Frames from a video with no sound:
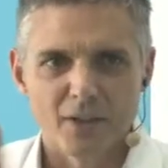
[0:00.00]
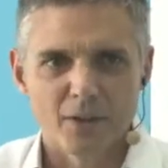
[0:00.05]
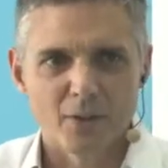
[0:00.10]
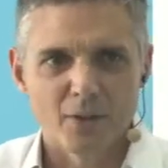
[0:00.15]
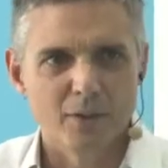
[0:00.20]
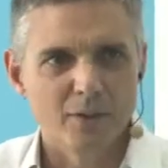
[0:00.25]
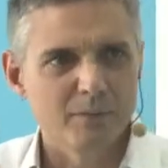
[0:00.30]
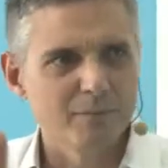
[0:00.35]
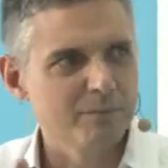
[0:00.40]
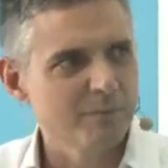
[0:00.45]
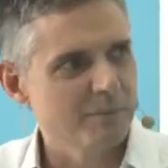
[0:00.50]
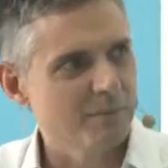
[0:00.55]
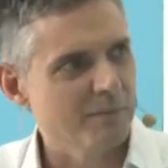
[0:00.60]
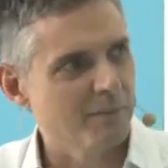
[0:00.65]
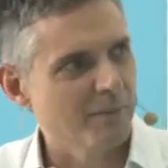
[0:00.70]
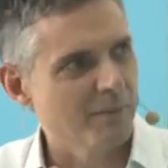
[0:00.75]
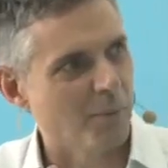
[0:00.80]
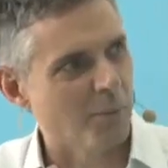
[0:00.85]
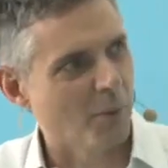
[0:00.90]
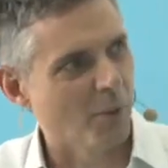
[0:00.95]
Yeah, or
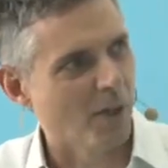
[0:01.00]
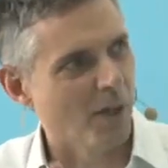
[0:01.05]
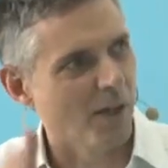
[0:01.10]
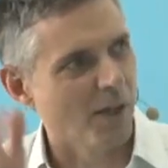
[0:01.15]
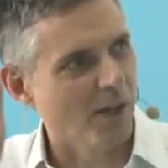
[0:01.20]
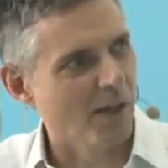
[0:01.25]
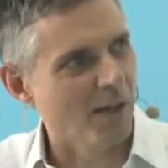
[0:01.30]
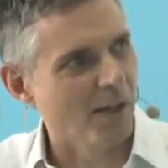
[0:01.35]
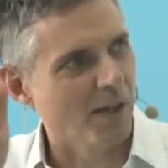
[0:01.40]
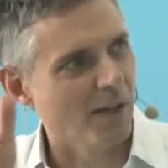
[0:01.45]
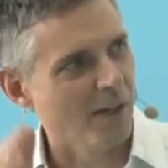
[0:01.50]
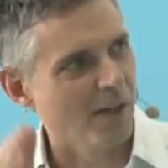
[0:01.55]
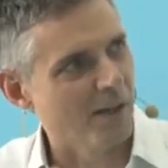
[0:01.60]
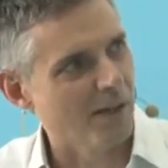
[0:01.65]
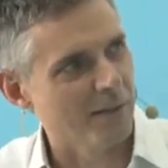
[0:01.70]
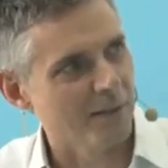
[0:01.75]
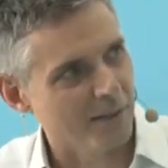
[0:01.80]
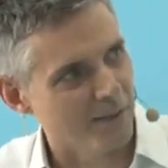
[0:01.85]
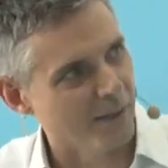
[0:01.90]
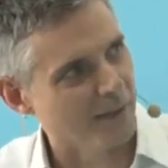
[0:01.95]
T1. It
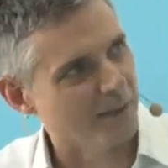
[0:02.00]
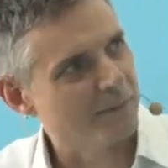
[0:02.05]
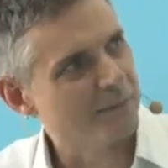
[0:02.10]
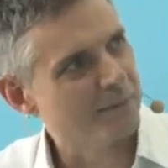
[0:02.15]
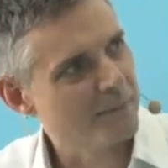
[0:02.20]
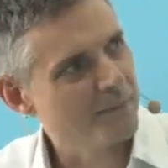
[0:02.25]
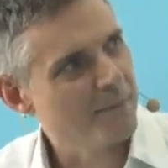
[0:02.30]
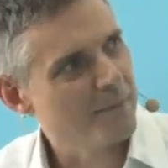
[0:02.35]
depends on the